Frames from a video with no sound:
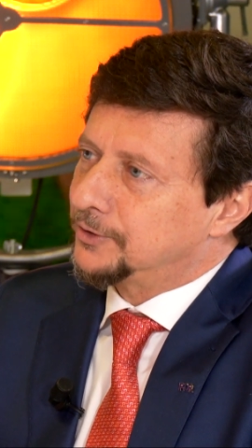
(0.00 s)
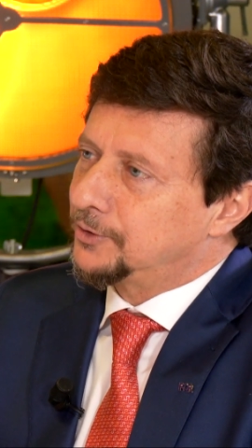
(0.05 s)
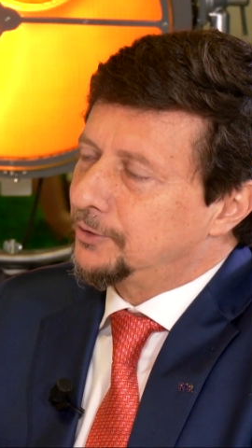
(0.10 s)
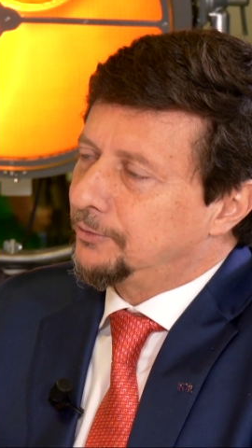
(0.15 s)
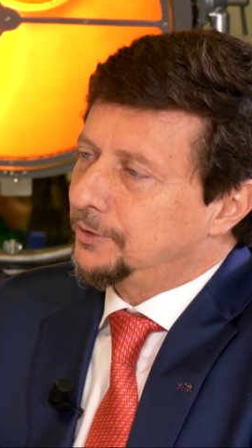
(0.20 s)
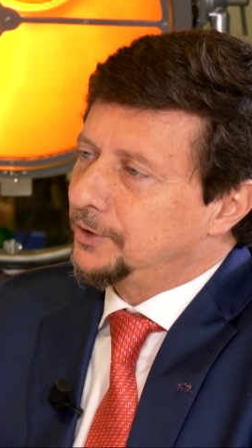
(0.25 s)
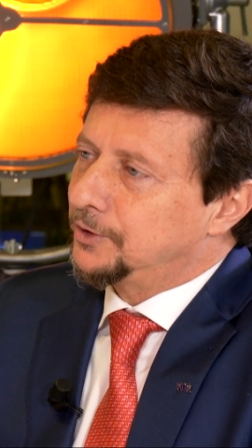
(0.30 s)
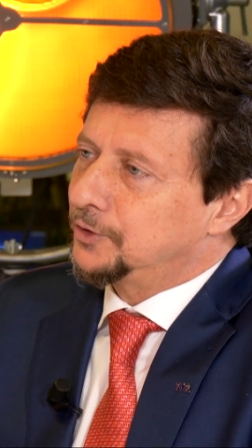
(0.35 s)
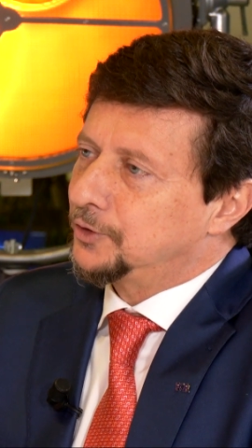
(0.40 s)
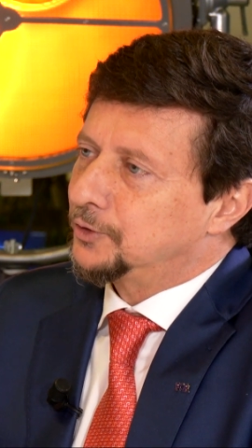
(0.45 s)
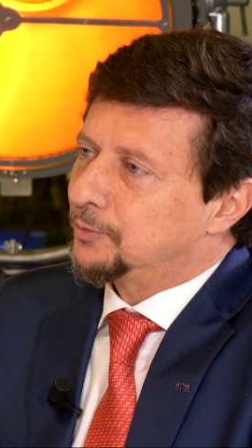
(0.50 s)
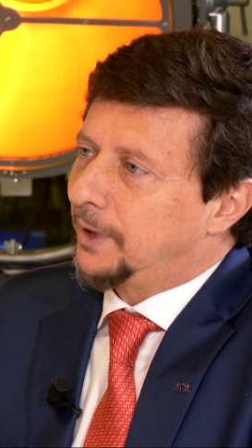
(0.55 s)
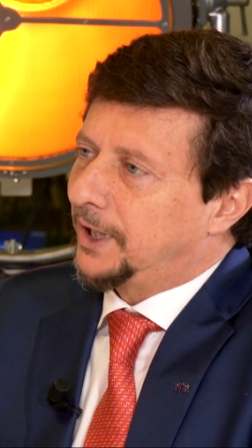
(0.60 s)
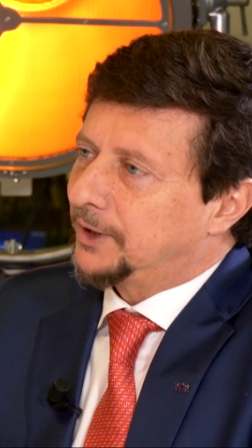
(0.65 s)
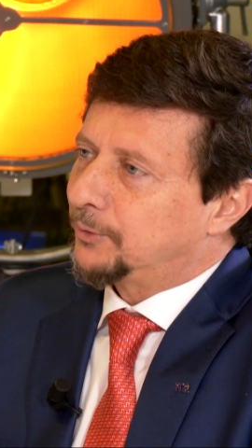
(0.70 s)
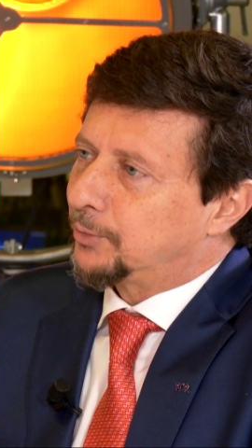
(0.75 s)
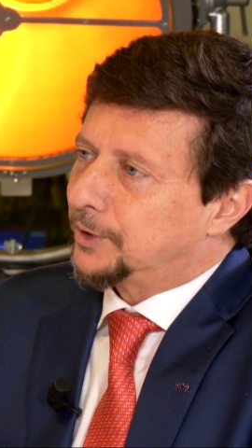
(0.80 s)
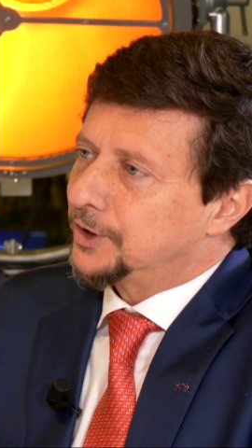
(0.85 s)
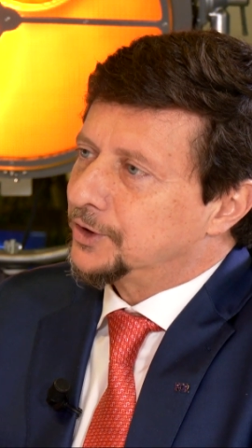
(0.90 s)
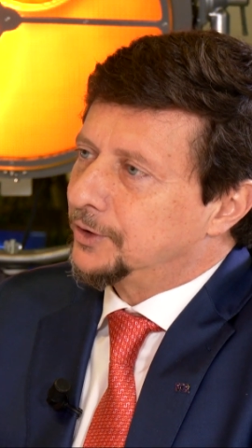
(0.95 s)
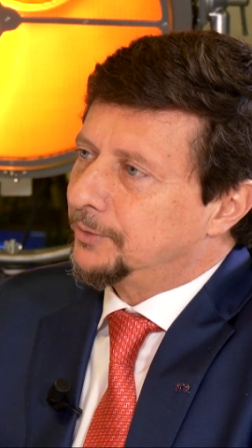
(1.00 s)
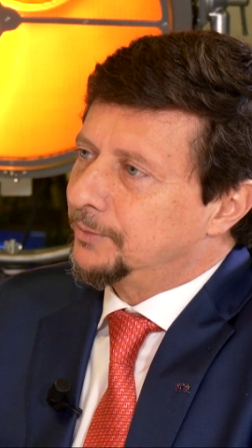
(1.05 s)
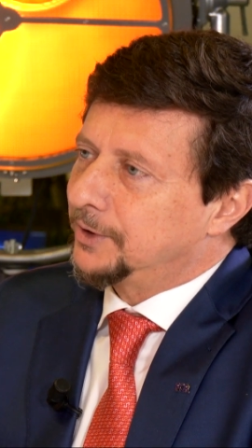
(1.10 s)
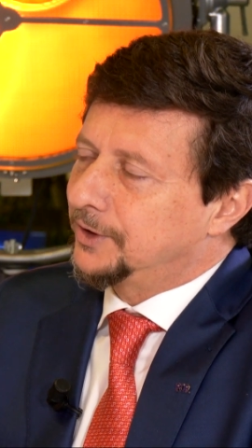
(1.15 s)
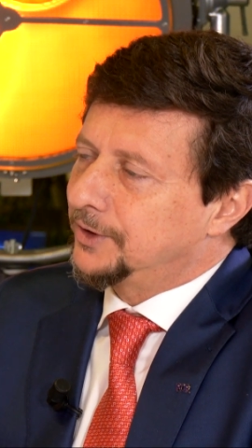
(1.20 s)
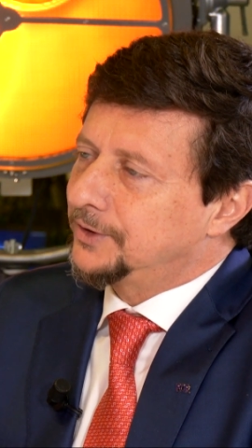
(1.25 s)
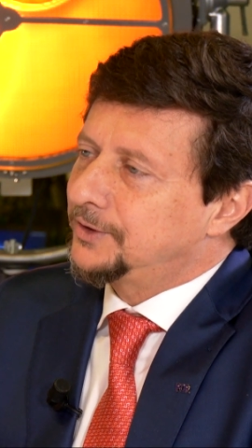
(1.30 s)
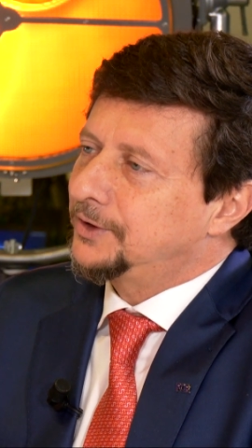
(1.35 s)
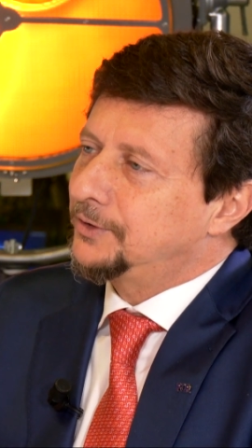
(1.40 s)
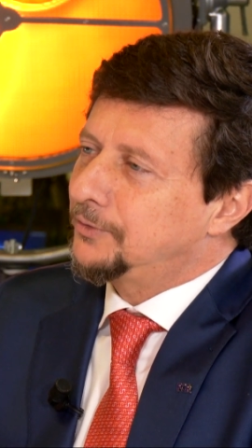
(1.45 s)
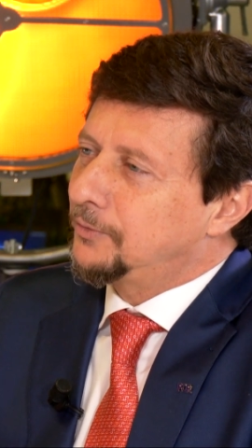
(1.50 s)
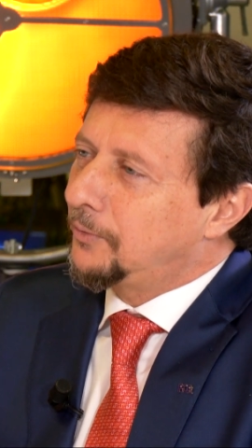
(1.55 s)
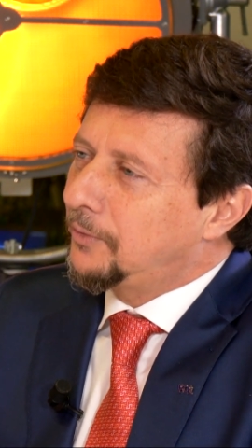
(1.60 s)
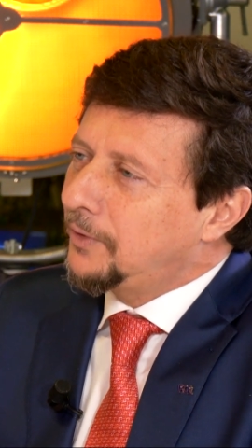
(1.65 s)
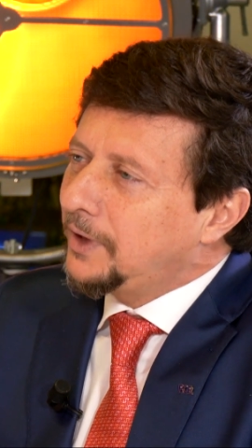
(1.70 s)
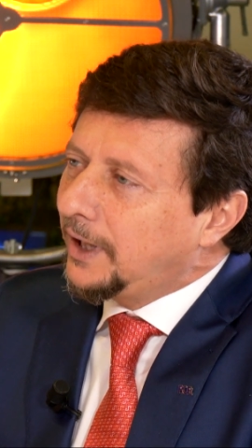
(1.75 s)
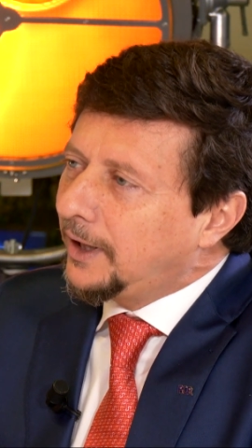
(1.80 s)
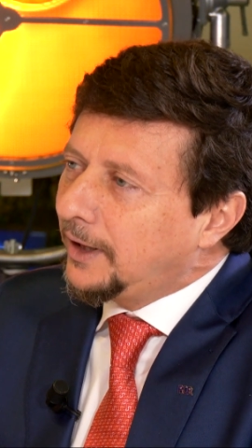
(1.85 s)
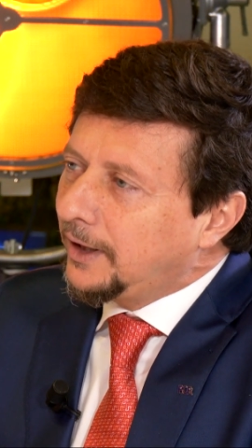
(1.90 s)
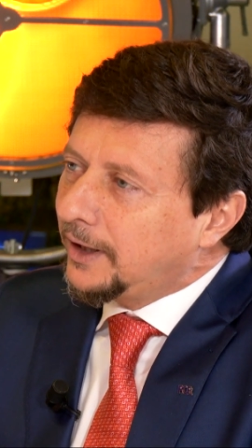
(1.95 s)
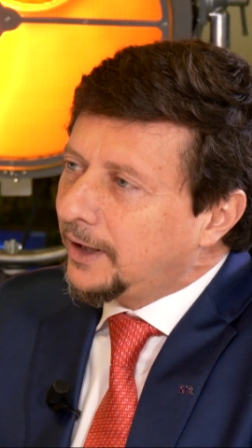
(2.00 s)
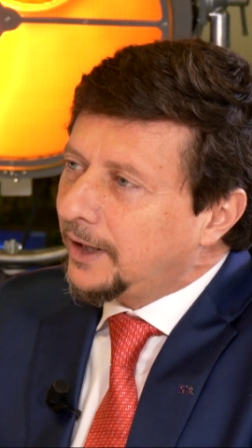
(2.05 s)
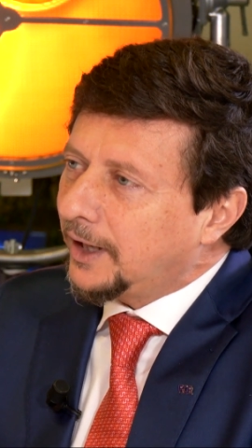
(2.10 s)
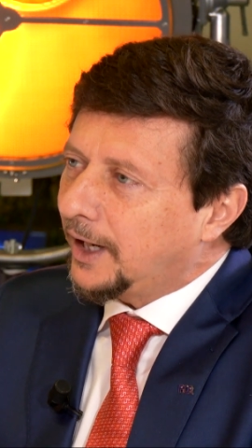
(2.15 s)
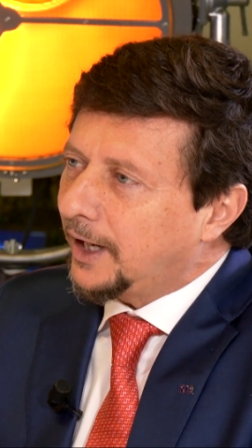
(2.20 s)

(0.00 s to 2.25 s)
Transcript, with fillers: to reduce blood pressure because it's really